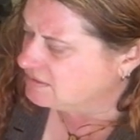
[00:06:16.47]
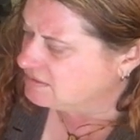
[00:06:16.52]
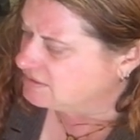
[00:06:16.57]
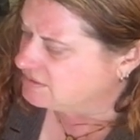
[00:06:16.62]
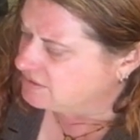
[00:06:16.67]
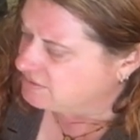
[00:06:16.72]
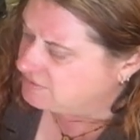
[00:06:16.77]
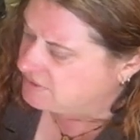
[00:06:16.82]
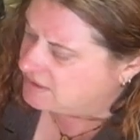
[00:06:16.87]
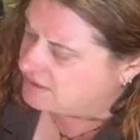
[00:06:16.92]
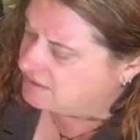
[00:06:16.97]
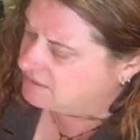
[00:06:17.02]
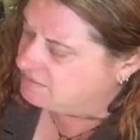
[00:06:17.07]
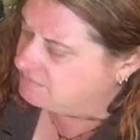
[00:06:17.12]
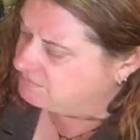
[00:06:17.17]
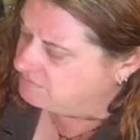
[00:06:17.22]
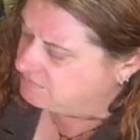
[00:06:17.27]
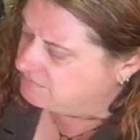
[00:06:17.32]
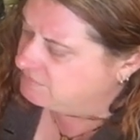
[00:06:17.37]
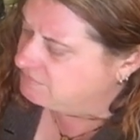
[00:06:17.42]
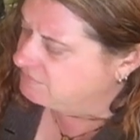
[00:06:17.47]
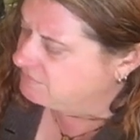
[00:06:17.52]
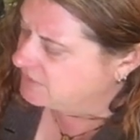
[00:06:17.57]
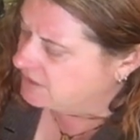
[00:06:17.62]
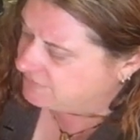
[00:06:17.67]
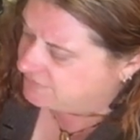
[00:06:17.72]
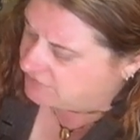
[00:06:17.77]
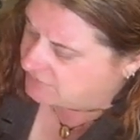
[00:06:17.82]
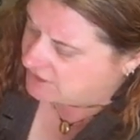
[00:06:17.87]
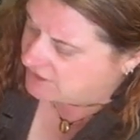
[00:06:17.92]
So it,
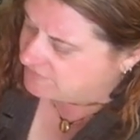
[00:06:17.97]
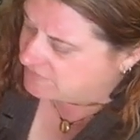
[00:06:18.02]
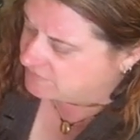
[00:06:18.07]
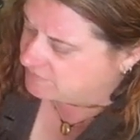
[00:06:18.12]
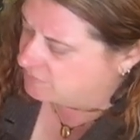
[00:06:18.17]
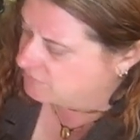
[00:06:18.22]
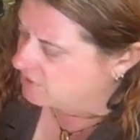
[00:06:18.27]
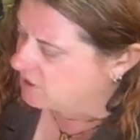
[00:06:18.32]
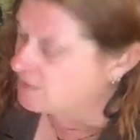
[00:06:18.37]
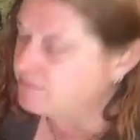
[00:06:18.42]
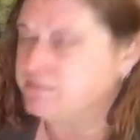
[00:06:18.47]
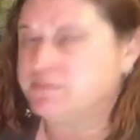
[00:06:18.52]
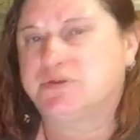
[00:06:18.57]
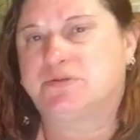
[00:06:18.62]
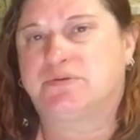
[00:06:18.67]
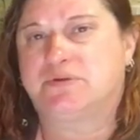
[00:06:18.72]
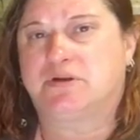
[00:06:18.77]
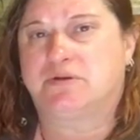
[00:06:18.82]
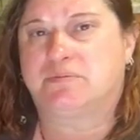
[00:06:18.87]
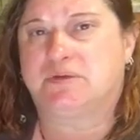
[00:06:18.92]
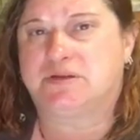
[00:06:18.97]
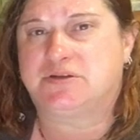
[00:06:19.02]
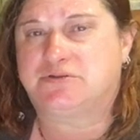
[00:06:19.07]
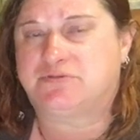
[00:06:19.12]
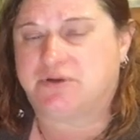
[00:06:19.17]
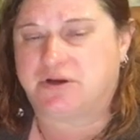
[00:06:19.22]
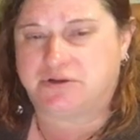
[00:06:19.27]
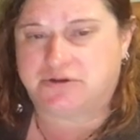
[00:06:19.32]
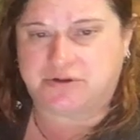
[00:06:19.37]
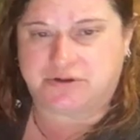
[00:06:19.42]
if you're having problems with your
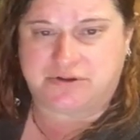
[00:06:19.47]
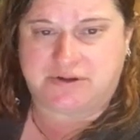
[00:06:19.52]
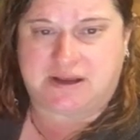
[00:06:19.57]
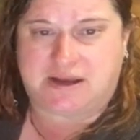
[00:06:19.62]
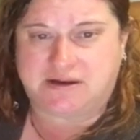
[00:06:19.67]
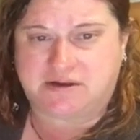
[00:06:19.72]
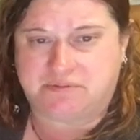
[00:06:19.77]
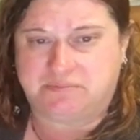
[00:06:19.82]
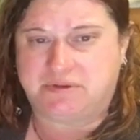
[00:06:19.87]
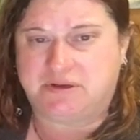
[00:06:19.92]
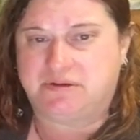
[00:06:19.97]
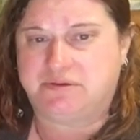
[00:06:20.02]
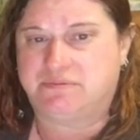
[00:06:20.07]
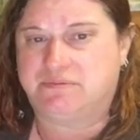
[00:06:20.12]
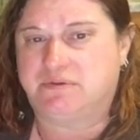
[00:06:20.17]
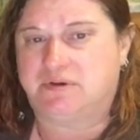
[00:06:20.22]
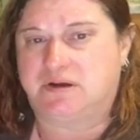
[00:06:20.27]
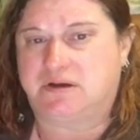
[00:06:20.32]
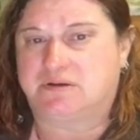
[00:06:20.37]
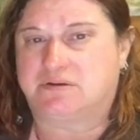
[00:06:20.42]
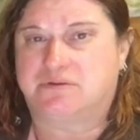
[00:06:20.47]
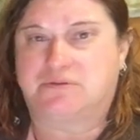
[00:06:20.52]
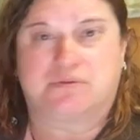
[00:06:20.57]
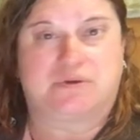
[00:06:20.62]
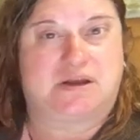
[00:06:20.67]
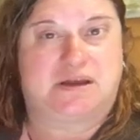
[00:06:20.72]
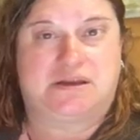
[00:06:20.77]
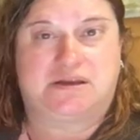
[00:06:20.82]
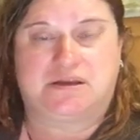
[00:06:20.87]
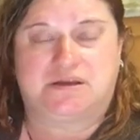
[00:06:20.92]
menstruation, that can be a
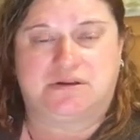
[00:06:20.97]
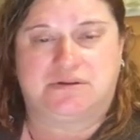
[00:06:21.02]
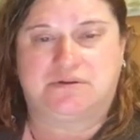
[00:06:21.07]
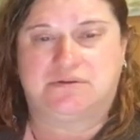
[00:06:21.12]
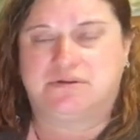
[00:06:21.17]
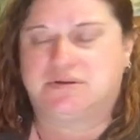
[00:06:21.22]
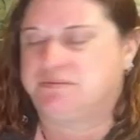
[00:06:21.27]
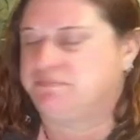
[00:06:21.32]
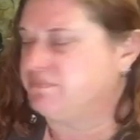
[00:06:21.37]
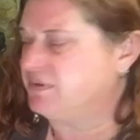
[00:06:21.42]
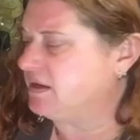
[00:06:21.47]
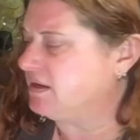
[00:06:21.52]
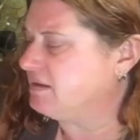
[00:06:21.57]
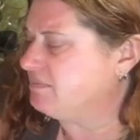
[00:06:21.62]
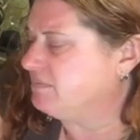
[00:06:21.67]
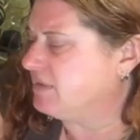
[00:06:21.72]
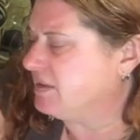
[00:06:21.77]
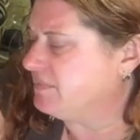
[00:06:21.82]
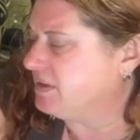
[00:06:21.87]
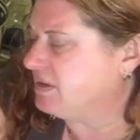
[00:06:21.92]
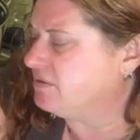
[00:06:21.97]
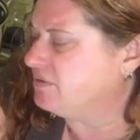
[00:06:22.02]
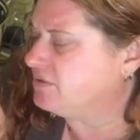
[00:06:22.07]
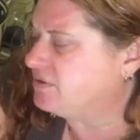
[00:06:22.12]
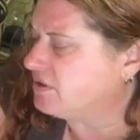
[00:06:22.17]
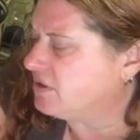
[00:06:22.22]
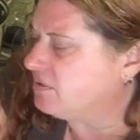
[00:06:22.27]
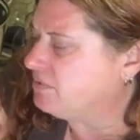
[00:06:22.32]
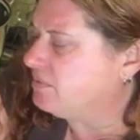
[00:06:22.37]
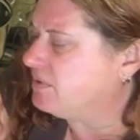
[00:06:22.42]
great use, but maybe you
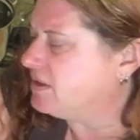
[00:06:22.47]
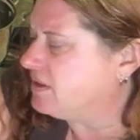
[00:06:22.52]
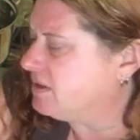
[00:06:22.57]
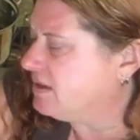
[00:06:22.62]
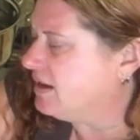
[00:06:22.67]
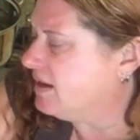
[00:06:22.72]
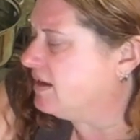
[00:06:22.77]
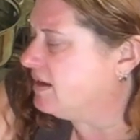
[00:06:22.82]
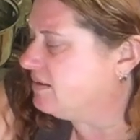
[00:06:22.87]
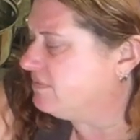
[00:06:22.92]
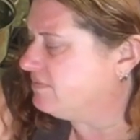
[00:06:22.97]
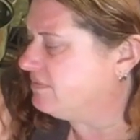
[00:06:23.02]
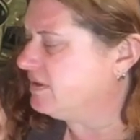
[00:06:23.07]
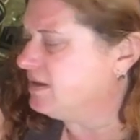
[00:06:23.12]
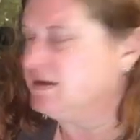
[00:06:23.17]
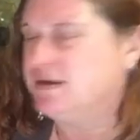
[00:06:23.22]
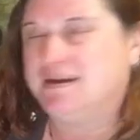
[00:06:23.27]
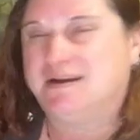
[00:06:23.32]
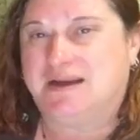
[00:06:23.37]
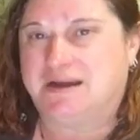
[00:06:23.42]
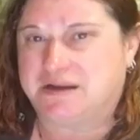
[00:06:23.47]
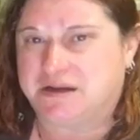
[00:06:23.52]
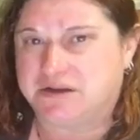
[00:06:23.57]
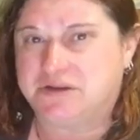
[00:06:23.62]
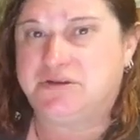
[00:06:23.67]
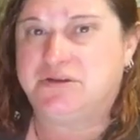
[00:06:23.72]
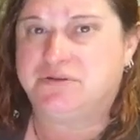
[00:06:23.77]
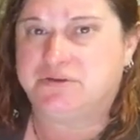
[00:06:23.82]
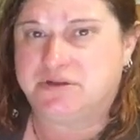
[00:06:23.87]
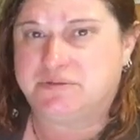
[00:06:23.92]
don't want to have an
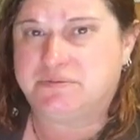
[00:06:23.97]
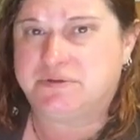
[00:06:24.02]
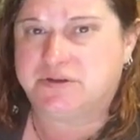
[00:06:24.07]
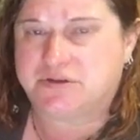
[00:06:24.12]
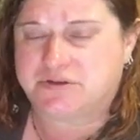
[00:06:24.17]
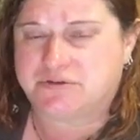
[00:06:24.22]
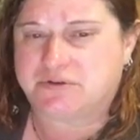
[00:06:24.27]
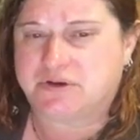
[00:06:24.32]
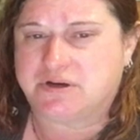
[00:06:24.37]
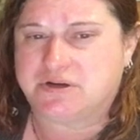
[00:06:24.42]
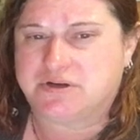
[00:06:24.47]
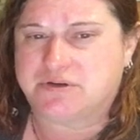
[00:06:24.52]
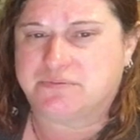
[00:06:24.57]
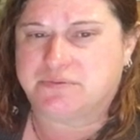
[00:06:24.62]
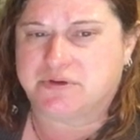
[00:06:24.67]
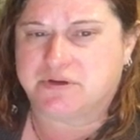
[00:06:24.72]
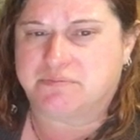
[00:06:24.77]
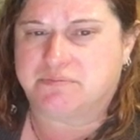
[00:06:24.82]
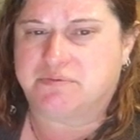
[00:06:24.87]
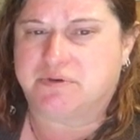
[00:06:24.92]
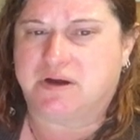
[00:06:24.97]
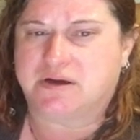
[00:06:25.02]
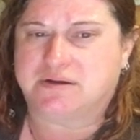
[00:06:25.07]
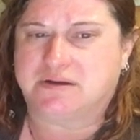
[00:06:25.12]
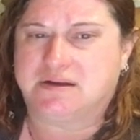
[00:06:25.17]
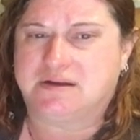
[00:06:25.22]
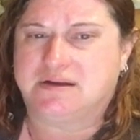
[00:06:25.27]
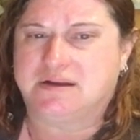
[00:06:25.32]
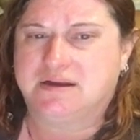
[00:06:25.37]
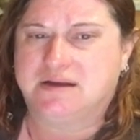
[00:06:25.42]
induced menstruation when you're
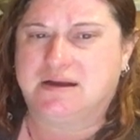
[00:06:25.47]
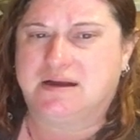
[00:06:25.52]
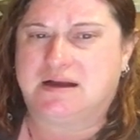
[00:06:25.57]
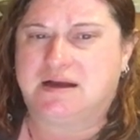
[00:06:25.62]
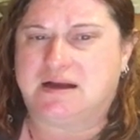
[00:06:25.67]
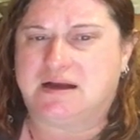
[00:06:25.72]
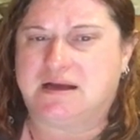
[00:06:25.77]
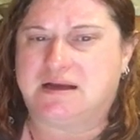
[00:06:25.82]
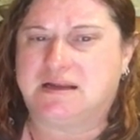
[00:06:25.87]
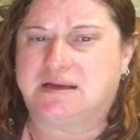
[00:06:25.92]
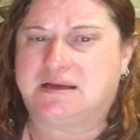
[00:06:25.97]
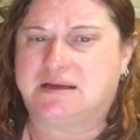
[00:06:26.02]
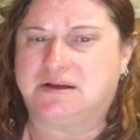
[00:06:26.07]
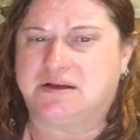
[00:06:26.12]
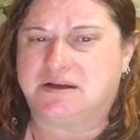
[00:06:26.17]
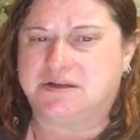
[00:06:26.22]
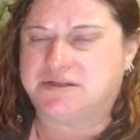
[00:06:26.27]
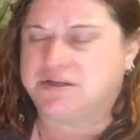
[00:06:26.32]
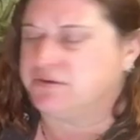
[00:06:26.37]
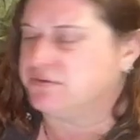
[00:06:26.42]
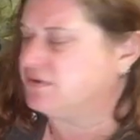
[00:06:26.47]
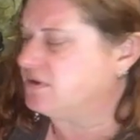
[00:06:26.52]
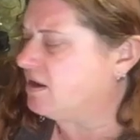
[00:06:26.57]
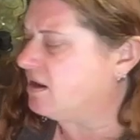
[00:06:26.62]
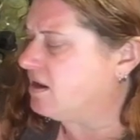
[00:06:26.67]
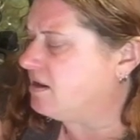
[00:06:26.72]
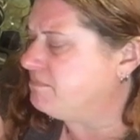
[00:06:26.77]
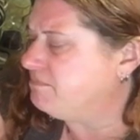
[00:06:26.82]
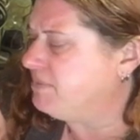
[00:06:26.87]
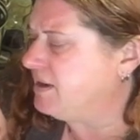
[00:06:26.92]
pregnant. Uh, it can also
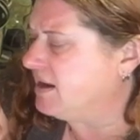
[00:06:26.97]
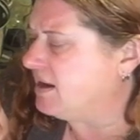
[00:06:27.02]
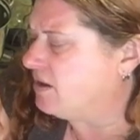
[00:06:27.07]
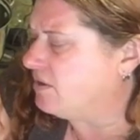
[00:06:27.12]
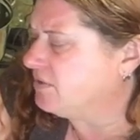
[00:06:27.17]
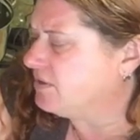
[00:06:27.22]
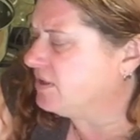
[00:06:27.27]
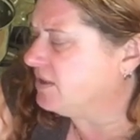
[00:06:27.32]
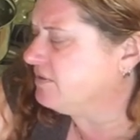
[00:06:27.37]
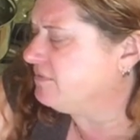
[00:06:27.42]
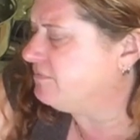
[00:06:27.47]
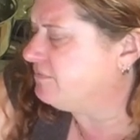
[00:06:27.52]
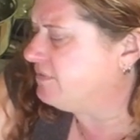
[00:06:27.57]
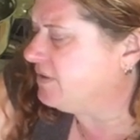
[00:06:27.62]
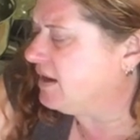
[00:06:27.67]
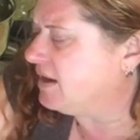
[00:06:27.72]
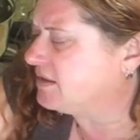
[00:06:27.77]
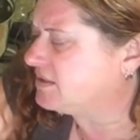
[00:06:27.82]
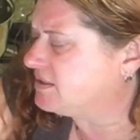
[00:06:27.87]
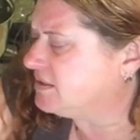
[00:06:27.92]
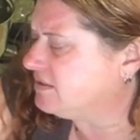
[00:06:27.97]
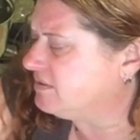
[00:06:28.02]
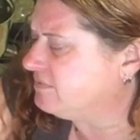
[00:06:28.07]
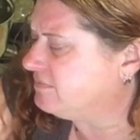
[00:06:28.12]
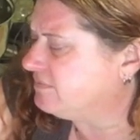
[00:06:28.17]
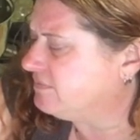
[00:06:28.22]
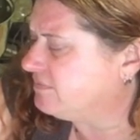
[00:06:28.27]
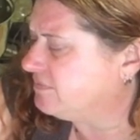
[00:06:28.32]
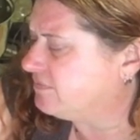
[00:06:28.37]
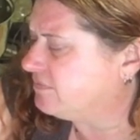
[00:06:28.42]
compound the effects
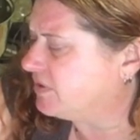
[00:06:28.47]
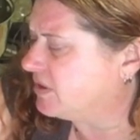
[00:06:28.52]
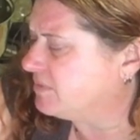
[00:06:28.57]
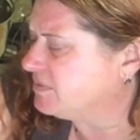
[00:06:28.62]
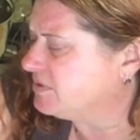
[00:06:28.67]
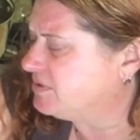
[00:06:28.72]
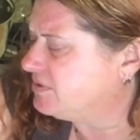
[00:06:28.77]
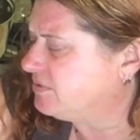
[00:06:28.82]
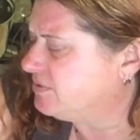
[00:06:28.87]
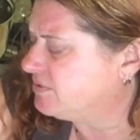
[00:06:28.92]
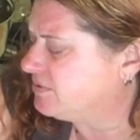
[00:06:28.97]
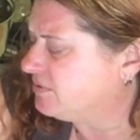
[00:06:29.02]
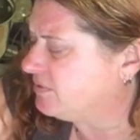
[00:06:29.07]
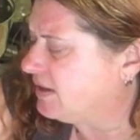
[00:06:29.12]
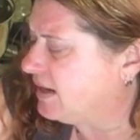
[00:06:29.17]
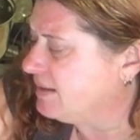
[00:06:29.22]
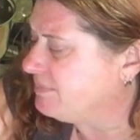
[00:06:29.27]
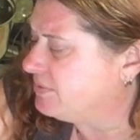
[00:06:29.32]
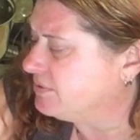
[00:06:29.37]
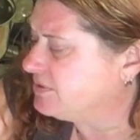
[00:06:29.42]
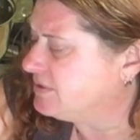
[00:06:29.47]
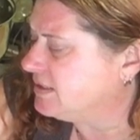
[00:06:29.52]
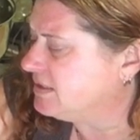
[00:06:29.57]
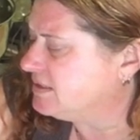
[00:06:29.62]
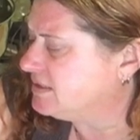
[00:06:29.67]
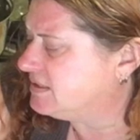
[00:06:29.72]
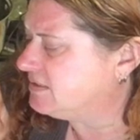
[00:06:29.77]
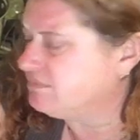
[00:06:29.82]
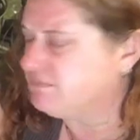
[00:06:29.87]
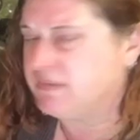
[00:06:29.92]
of pharmaceutical
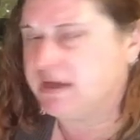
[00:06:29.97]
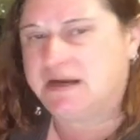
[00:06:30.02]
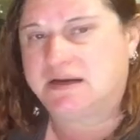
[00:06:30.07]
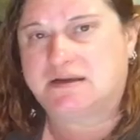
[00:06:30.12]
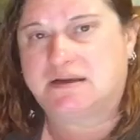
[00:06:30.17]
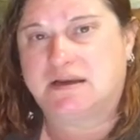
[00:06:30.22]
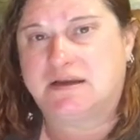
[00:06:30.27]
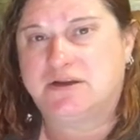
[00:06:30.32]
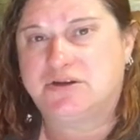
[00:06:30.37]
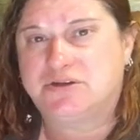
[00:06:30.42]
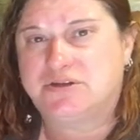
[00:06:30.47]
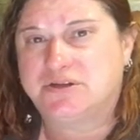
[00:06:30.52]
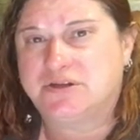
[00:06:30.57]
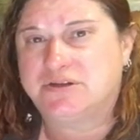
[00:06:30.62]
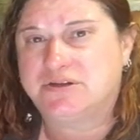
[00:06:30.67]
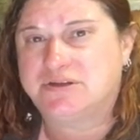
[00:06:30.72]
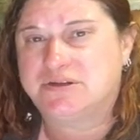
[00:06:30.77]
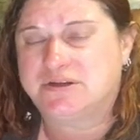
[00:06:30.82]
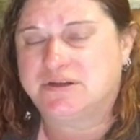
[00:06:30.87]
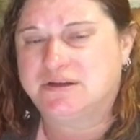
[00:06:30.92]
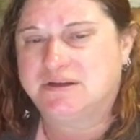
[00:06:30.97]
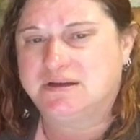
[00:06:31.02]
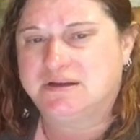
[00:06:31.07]
hypertensive medications.